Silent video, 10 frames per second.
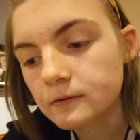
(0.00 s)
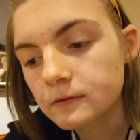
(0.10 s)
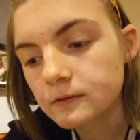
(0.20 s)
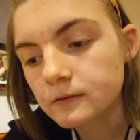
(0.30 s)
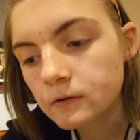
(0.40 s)

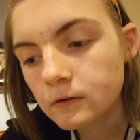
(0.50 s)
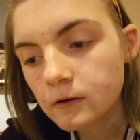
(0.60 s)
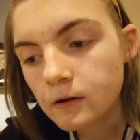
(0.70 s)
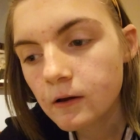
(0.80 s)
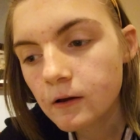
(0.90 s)

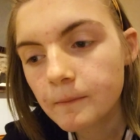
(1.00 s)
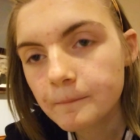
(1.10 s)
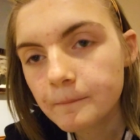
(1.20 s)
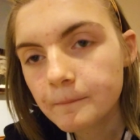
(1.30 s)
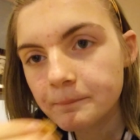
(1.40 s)

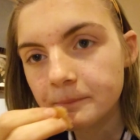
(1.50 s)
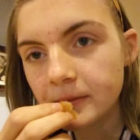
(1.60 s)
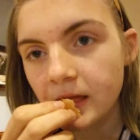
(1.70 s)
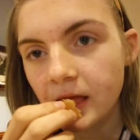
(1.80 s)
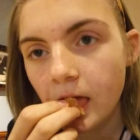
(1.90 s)

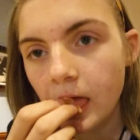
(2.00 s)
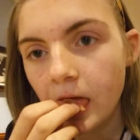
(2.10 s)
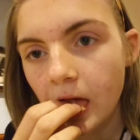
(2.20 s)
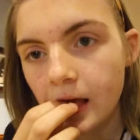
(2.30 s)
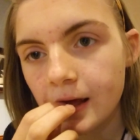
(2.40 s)

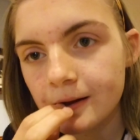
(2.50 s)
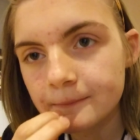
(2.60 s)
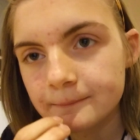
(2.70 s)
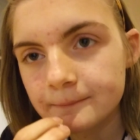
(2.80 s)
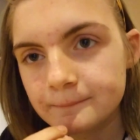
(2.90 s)

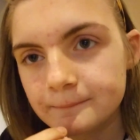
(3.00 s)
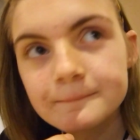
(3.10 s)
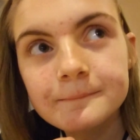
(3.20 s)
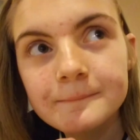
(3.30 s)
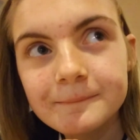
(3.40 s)

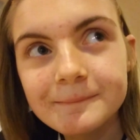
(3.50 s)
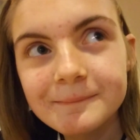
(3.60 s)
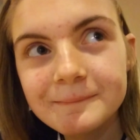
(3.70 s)
Nothing is said.